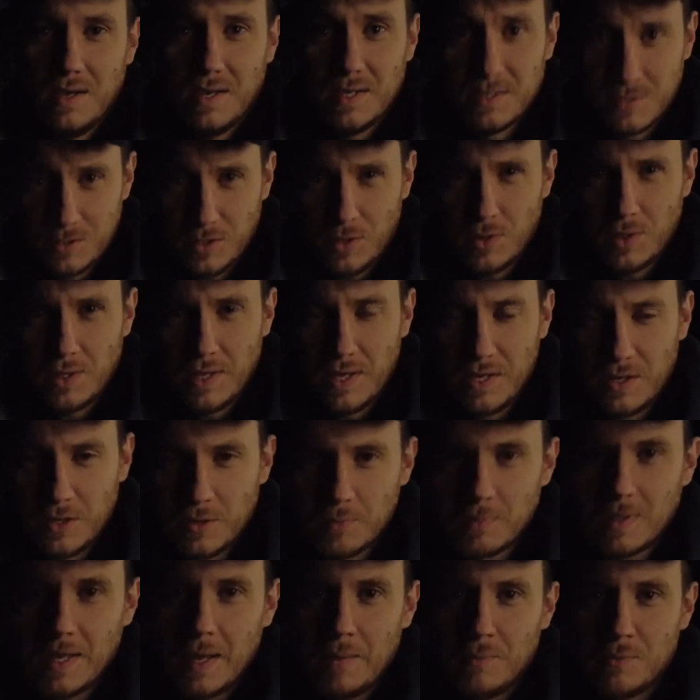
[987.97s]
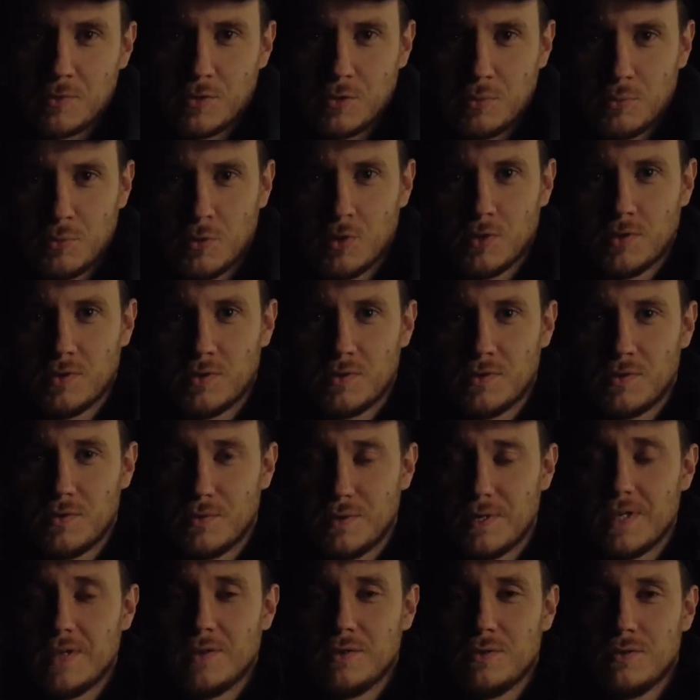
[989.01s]
In total, I end up capturing more than
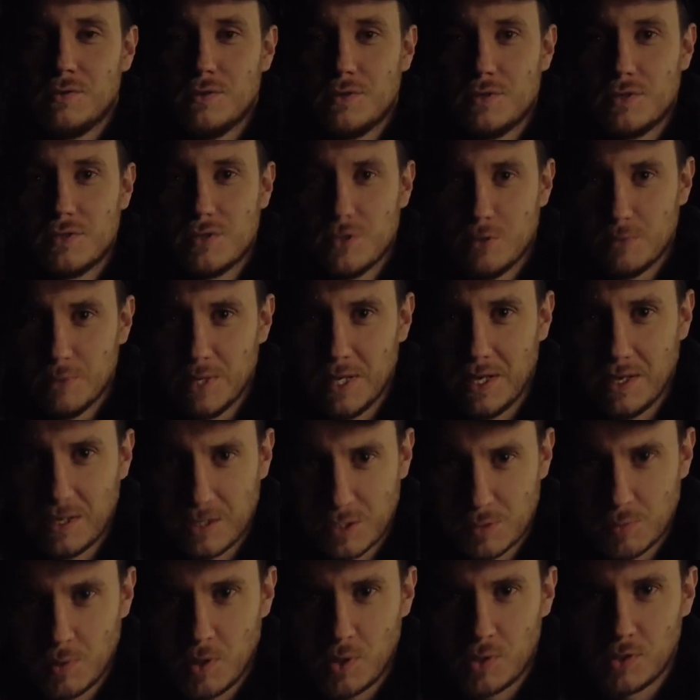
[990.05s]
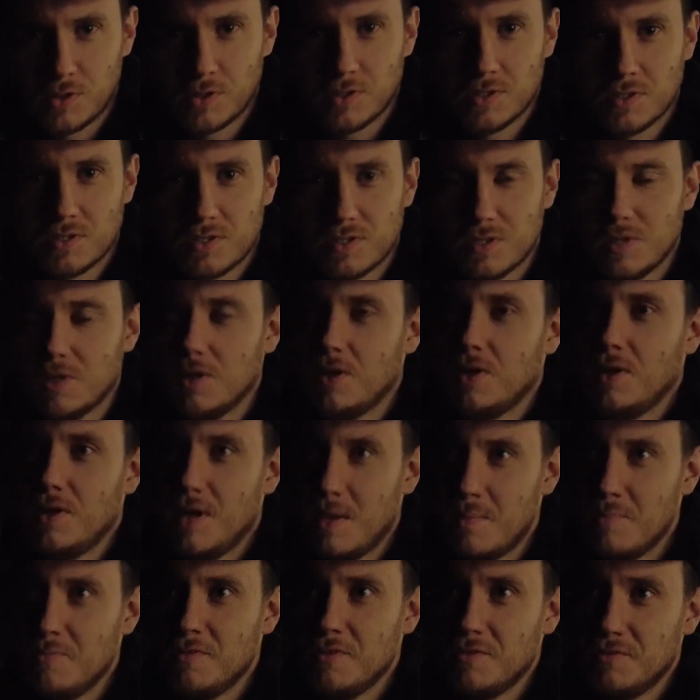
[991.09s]
300 2-minute exposures
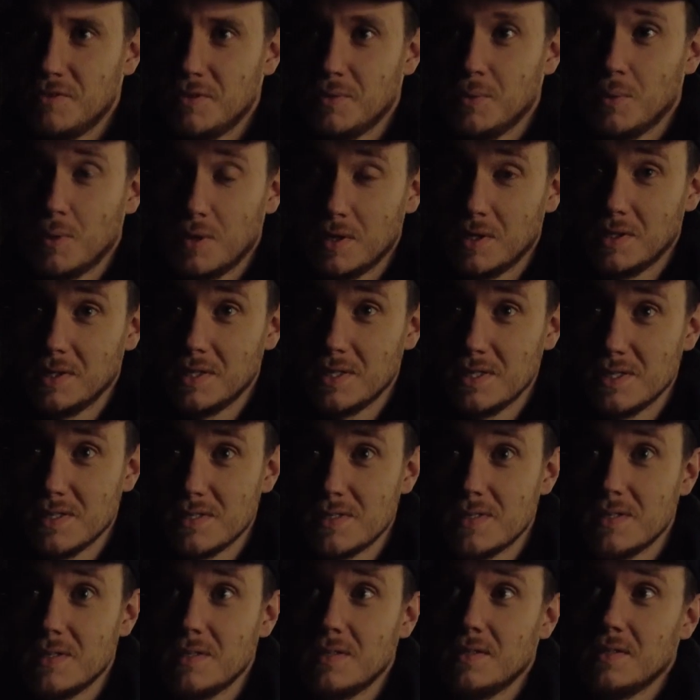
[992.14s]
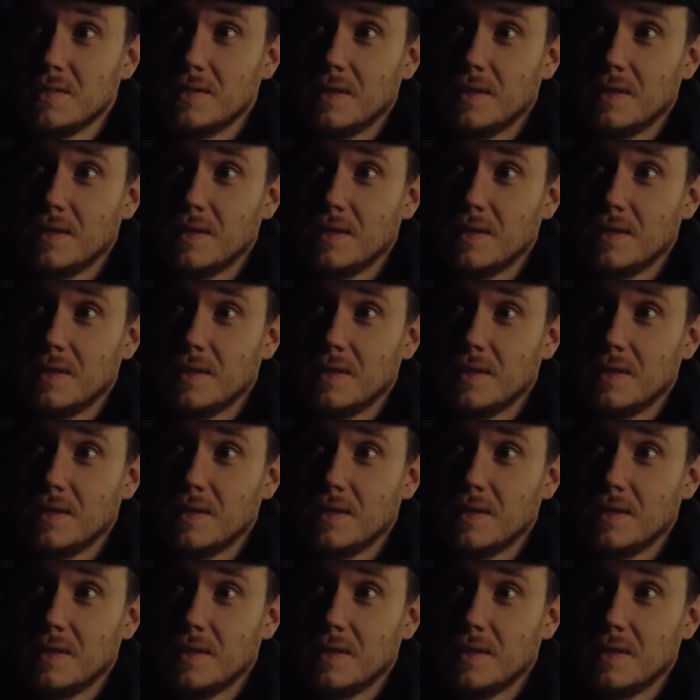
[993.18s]
on M51 at least.